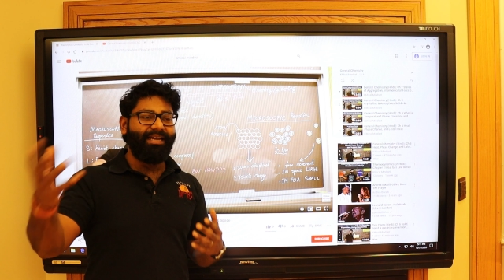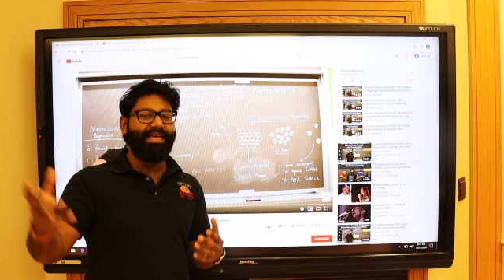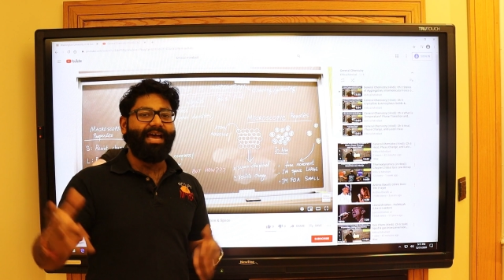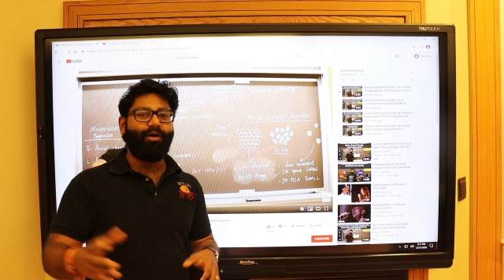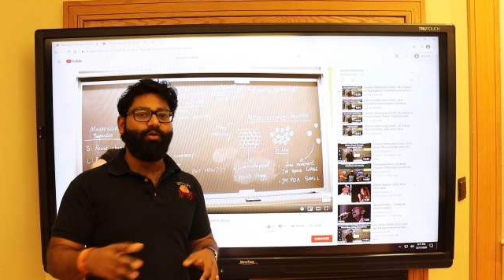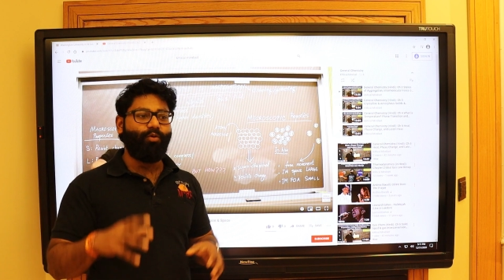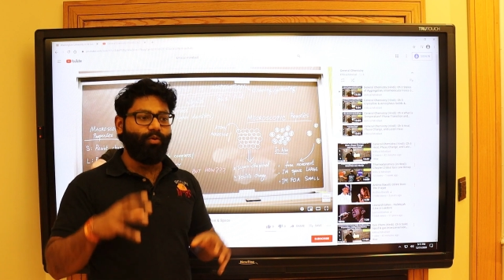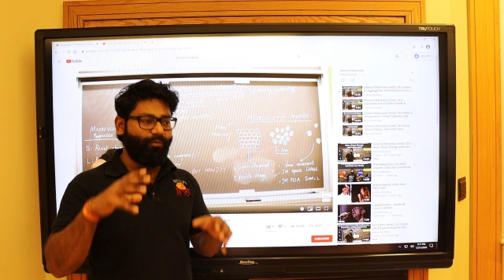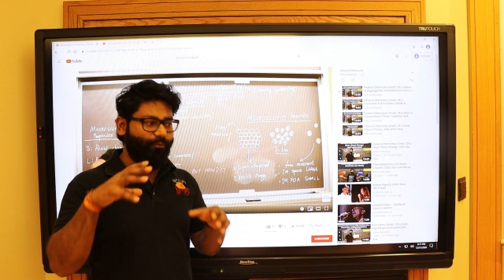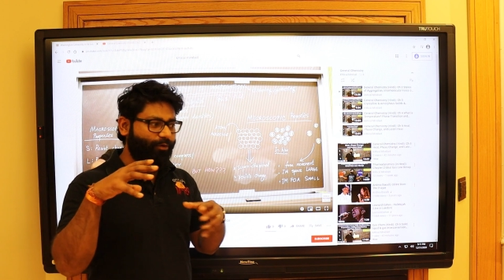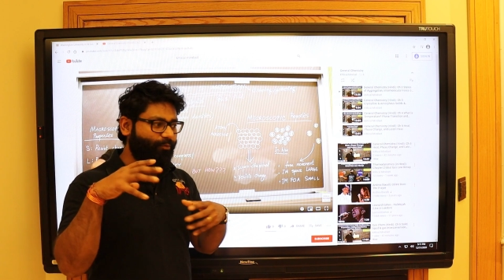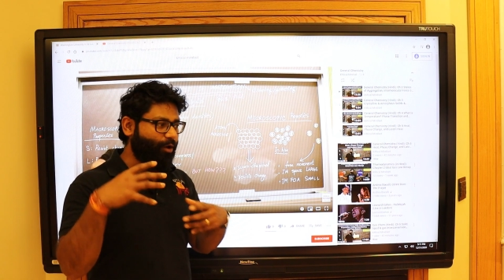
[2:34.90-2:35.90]
India
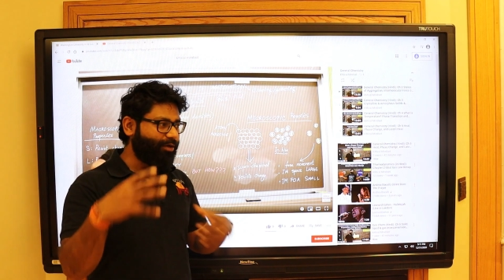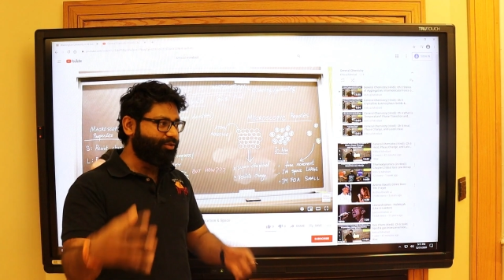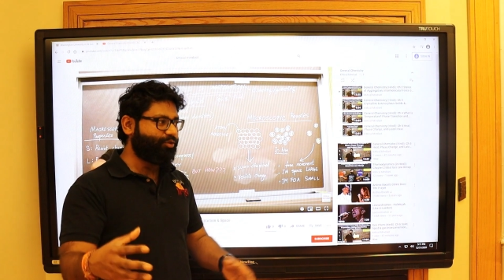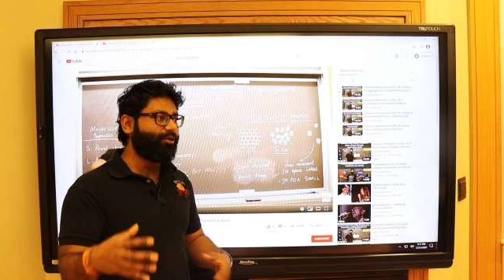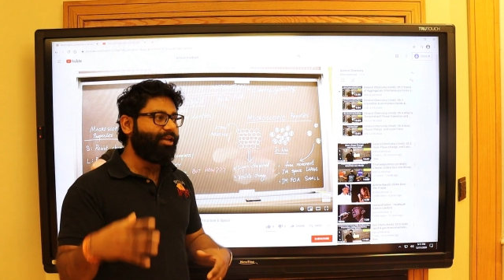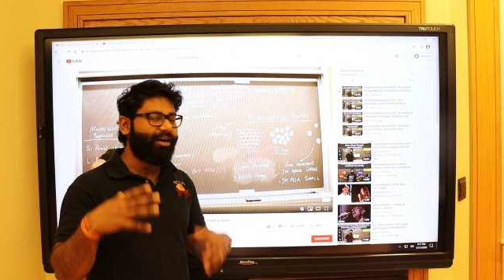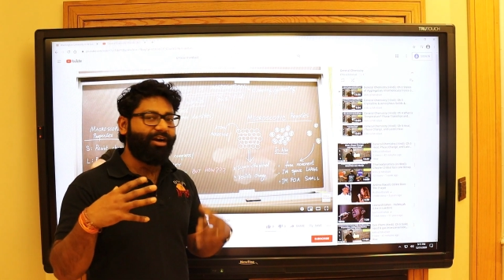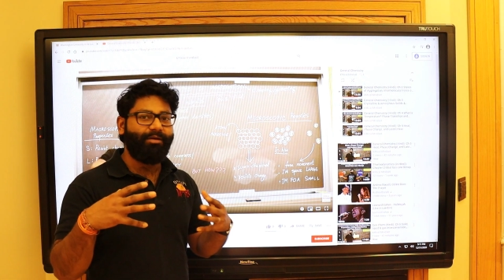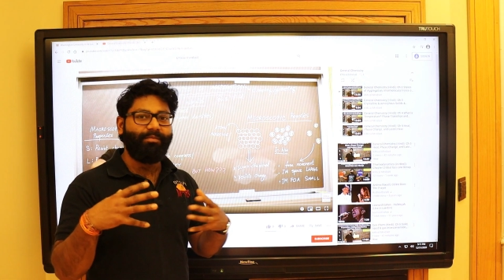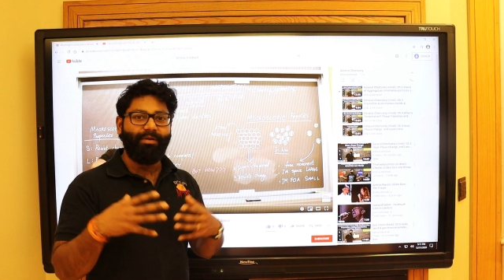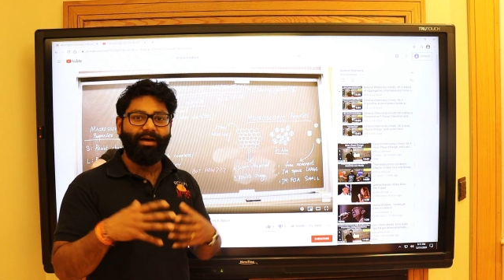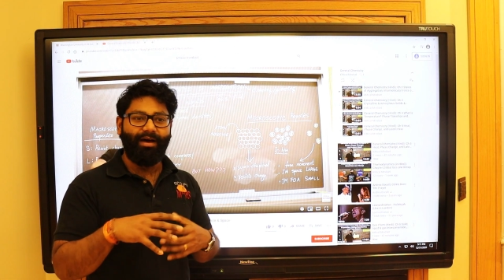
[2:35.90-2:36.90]
who would want to
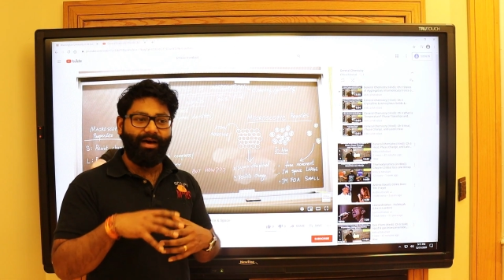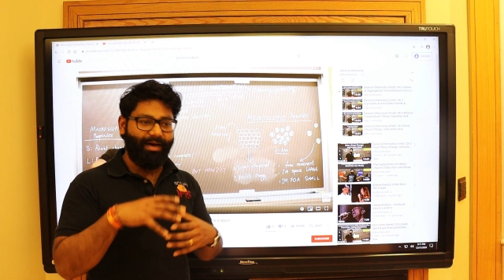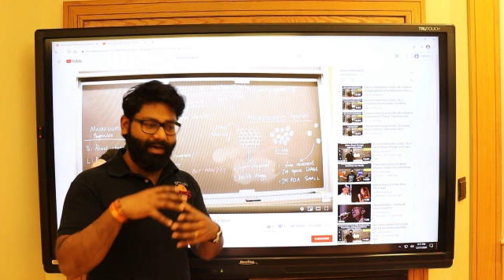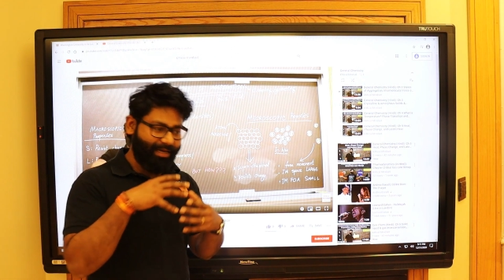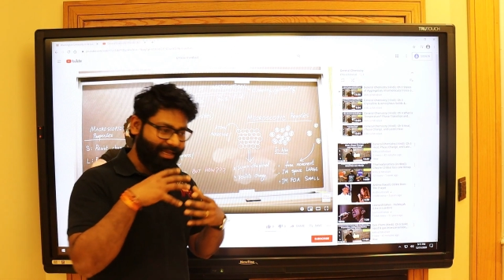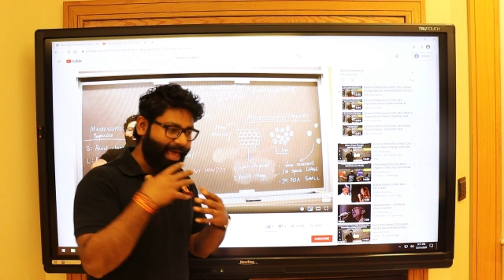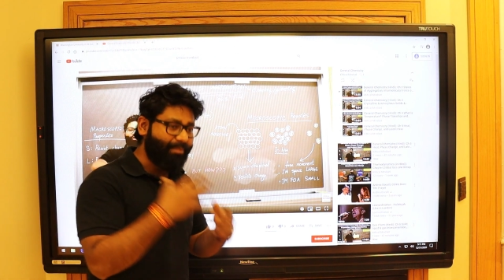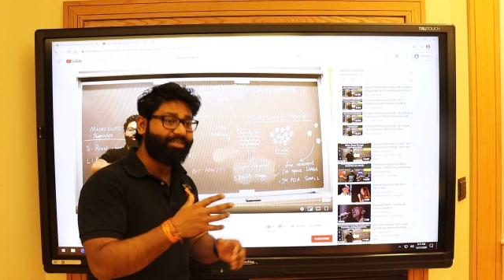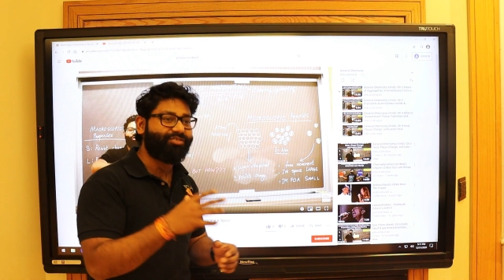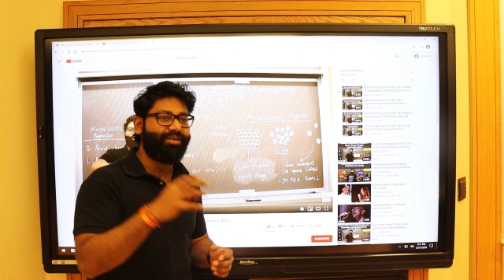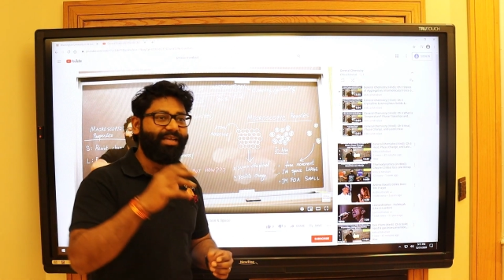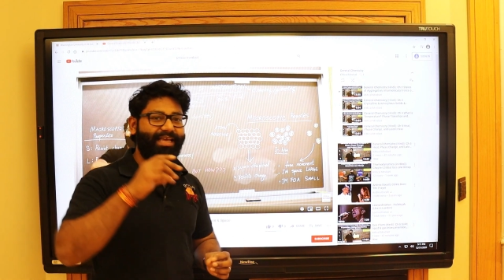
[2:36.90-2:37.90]
learn uh,
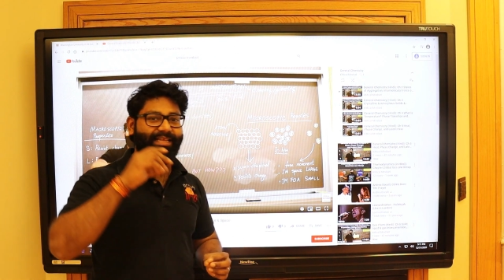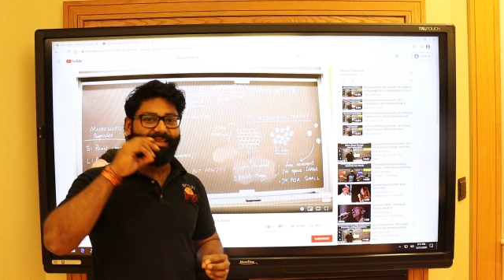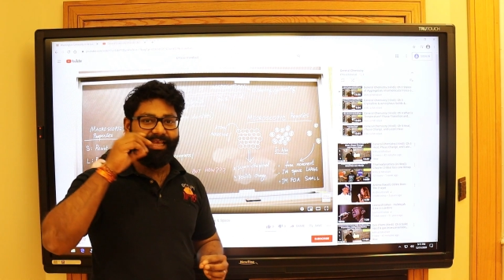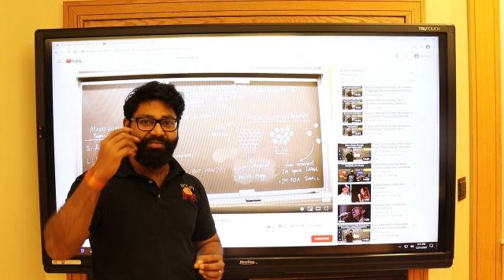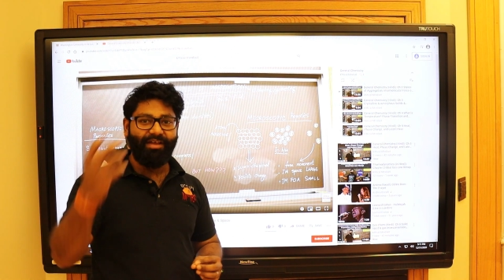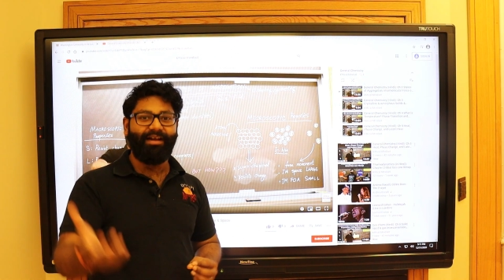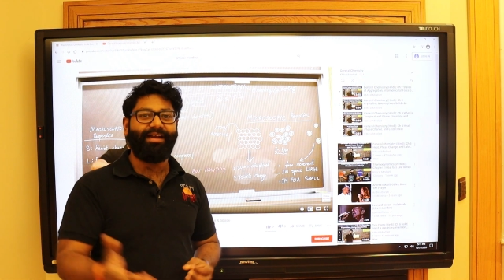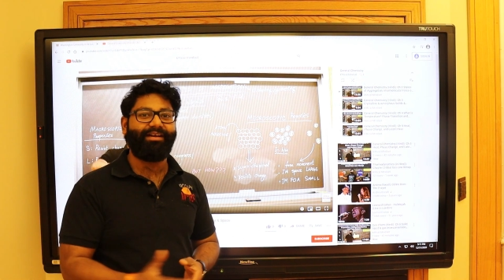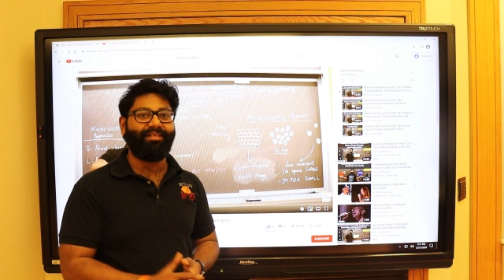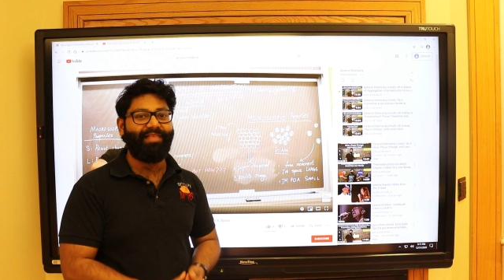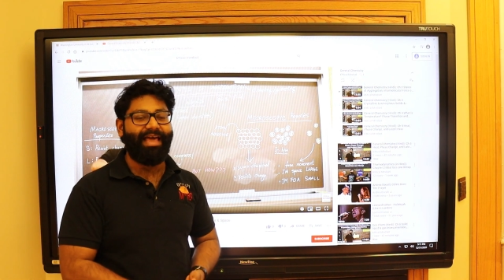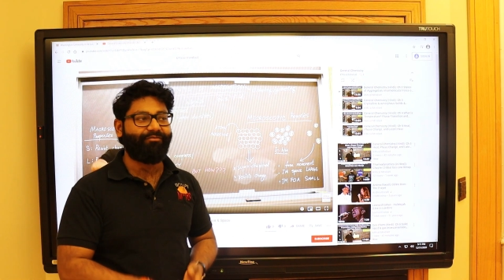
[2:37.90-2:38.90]
chemistry in in their
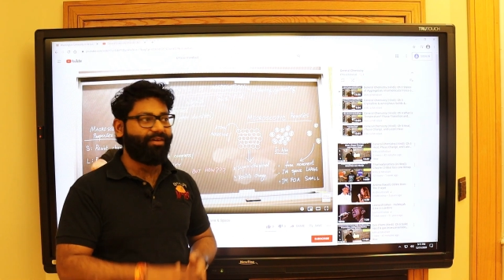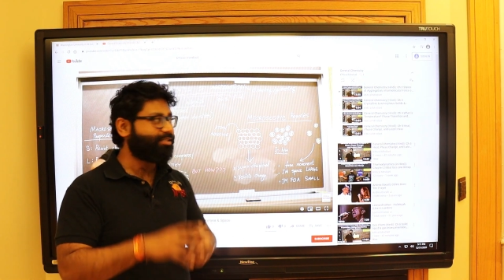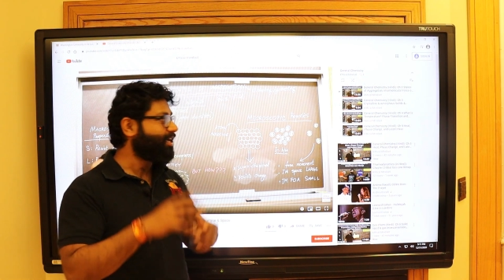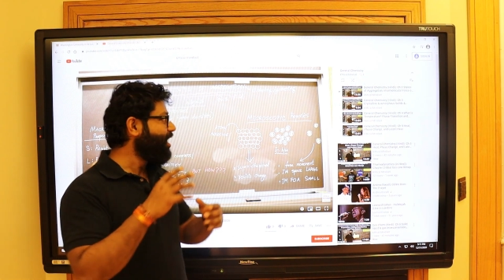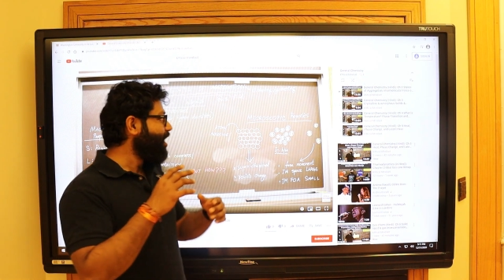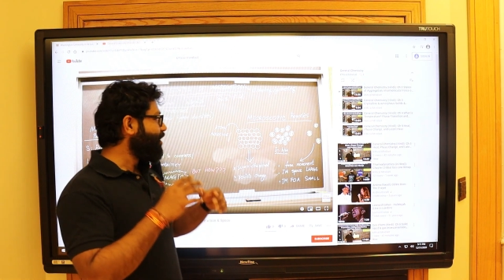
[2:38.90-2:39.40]
native language.